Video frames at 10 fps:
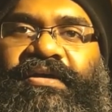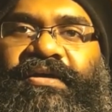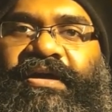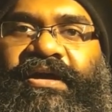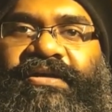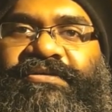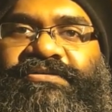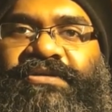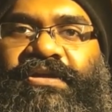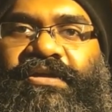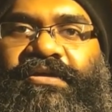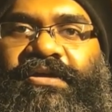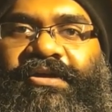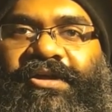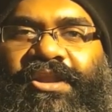and
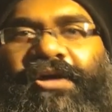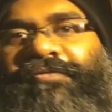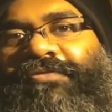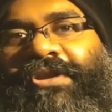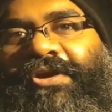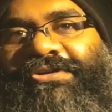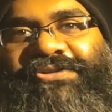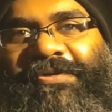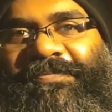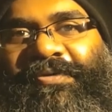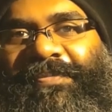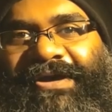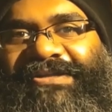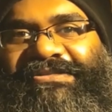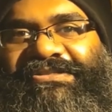love will not
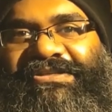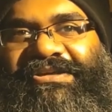compromise.